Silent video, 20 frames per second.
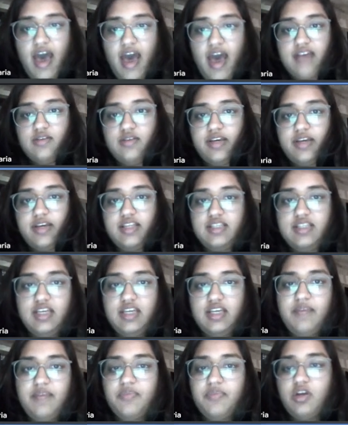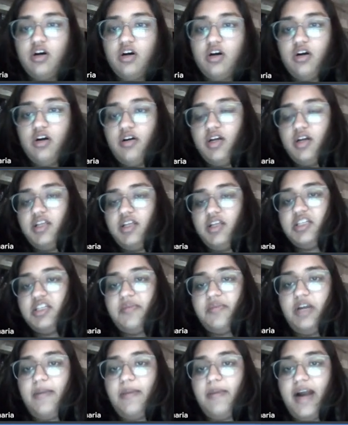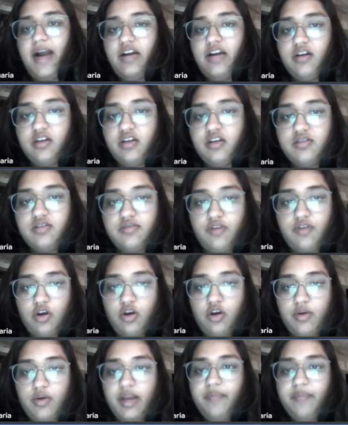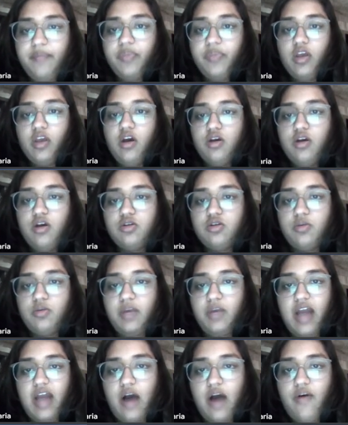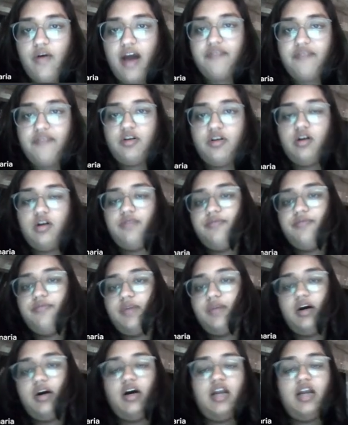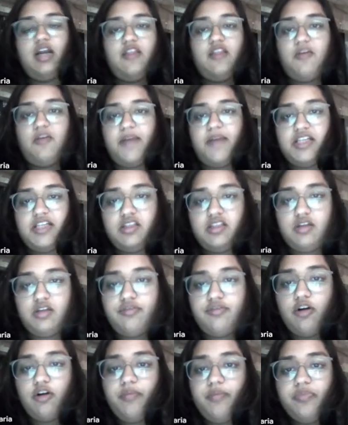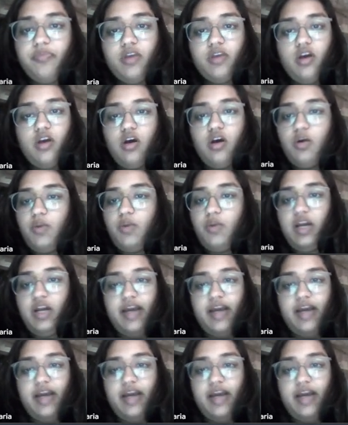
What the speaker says: As you can see, the similar pattern is following. So we now have a another page in the form. We'll